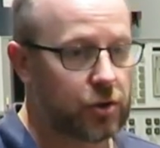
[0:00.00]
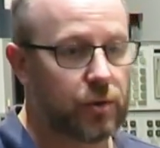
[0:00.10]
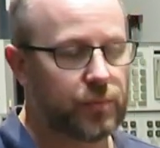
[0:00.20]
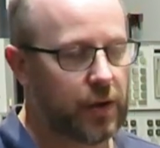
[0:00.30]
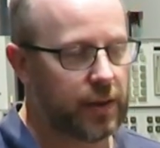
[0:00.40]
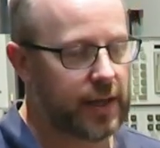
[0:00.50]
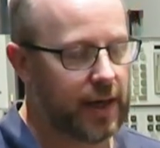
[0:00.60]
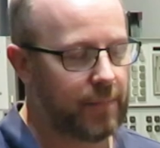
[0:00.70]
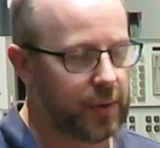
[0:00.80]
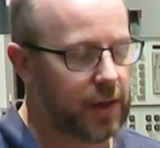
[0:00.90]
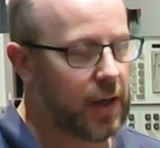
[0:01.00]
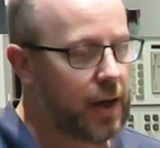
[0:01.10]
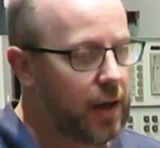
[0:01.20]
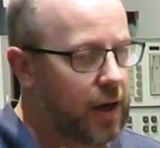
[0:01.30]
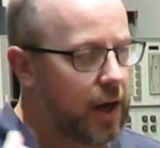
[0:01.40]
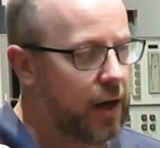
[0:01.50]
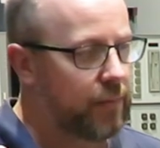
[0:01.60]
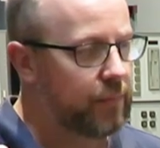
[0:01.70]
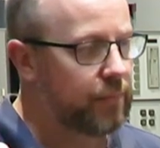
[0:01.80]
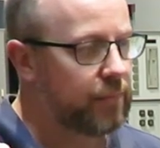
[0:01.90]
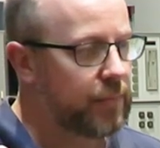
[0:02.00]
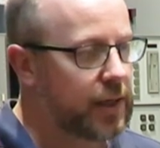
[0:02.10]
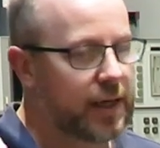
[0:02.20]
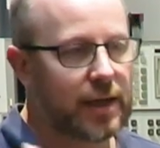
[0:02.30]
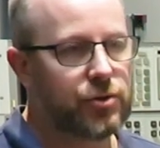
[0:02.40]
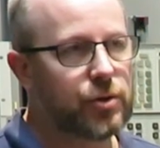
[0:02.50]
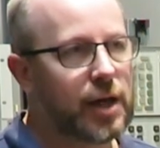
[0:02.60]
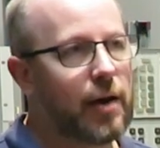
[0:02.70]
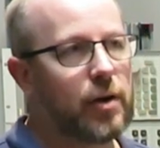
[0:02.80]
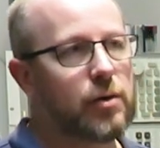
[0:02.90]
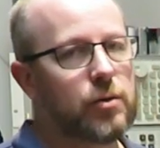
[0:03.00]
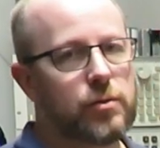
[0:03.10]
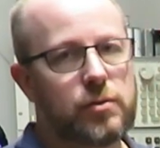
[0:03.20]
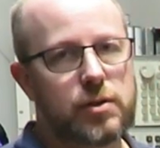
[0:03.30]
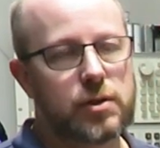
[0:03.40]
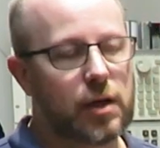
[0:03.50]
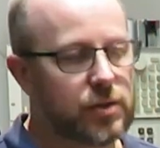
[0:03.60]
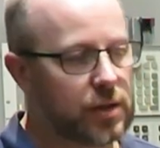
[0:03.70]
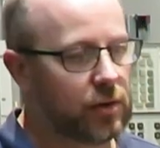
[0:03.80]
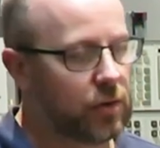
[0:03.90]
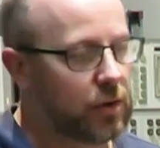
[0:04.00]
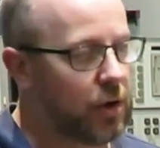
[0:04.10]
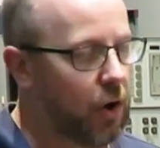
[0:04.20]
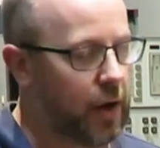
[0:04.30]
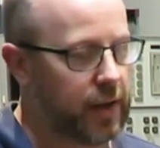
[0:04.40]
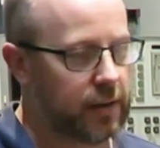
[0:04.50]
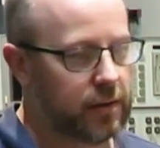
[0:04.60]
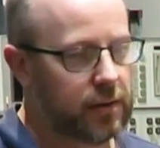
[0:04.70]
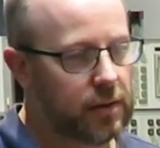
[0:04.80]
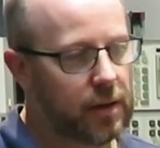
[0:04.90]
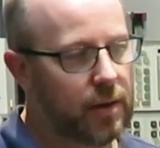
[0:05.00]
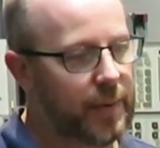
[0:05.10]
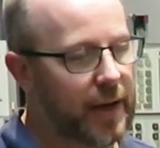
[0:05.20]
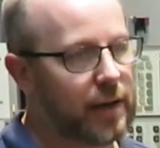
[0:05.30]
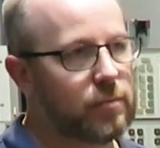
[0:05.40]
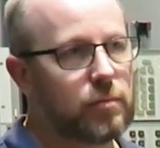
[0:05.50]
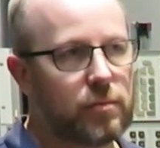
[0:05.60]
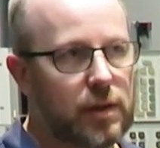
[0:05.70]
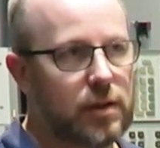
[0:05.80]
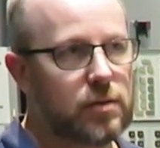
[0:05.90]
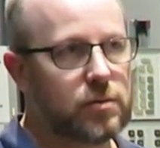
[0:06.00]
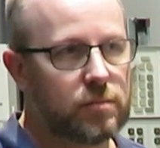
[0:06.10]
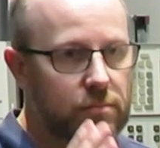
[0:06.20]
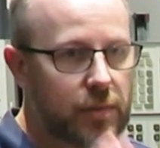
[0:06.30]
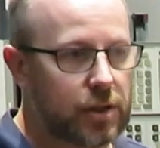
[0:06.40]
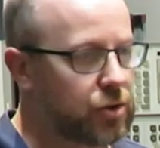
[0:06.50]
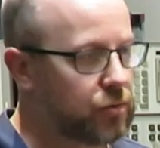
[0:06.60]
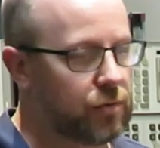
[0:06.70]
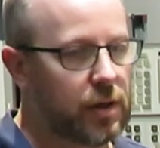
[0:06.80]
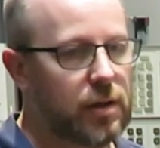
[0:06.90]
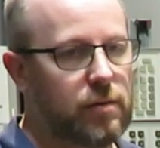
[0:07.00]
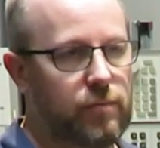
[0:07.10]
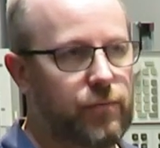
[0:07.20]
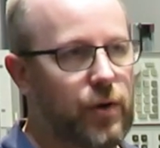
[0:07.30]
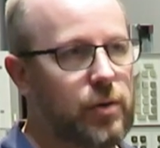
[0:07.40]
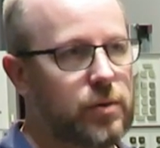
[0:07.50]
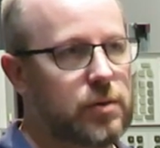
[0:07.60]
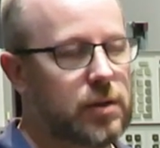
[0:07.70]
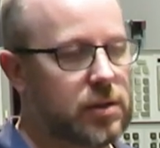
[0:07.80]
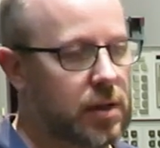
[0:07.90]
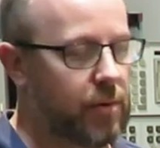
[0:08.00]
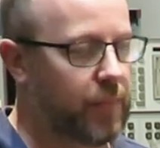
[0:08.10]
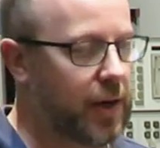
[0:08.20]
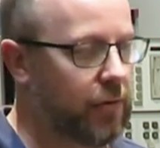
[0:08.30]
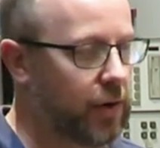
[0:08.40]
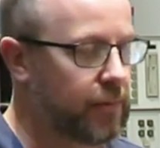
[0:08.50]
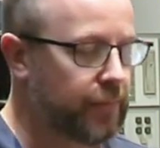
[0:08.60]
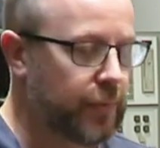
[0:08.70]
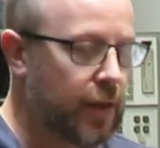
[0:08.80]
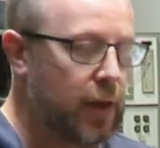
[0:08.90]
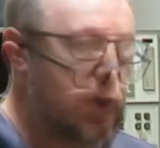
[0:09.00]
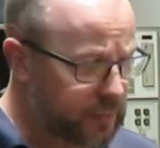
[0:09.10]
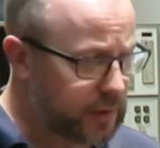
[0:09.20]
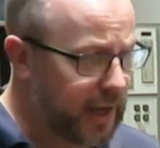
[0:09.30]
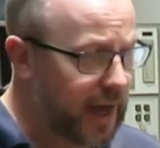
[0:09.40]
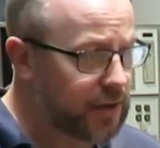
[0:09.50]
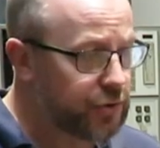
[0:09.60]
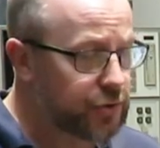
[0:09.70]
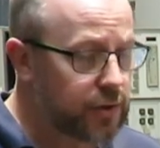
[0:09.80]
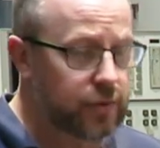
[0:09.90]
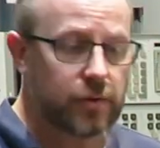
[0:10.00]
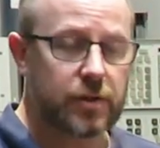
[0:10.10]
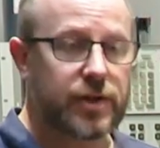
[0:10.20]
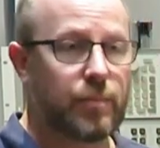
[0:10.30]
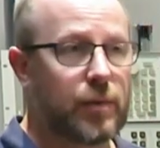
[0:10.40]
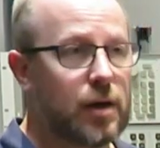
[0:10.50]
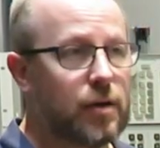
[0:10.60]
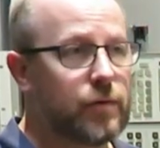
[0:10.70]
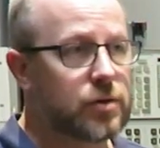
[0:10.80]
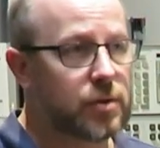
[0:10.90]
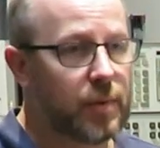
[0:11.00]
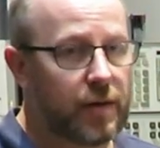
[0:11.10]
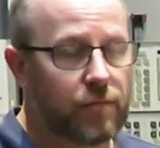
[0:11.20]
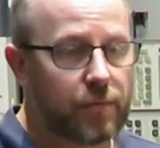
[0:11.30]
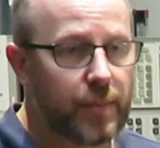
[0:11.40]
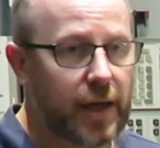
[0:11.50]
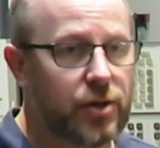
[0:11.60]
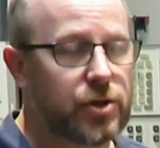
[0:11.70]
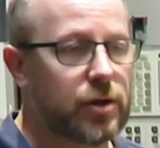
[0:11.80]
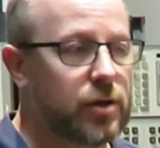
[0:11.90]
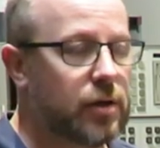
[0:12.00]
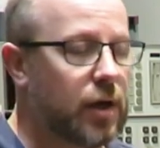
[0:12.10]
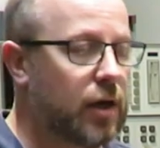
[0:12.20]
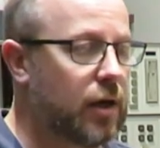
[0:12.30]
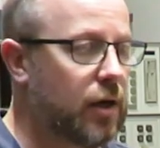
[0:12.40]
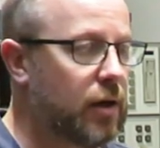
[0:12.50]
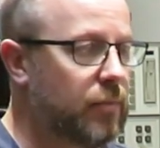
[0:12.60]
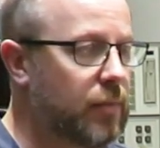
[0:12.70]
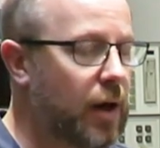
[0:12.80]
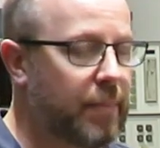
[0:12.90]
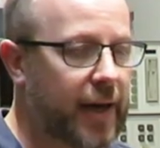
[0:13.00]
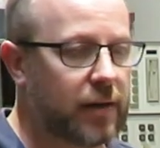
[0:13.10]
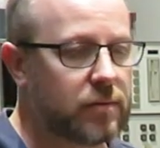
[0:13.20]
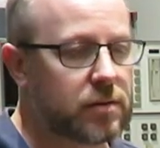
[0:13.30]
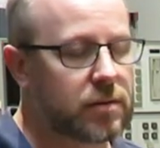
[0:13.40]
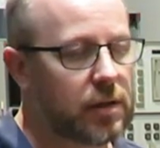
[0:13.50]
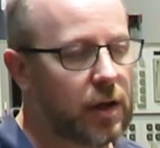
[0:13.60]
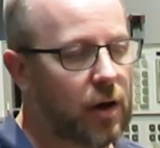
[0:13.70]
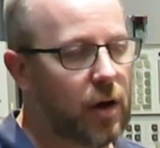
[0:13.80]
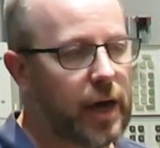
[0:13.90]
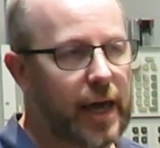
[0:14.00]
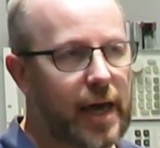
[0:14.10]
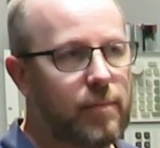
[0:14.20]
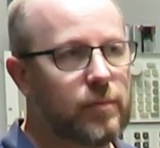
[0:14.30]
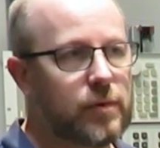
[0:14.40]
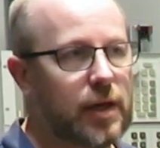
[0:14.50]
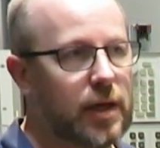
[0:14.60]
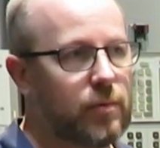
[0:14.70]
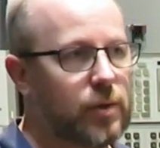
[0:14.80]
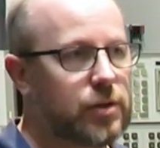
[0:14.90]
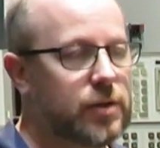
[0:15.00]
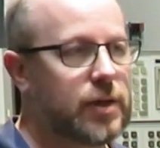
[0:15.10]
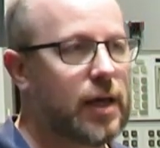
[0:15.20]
job done there. But um, me and Andrew carried on discussing online about these mystery frequencies that are appearing. Andrew sent me over some information um, about IMD, which is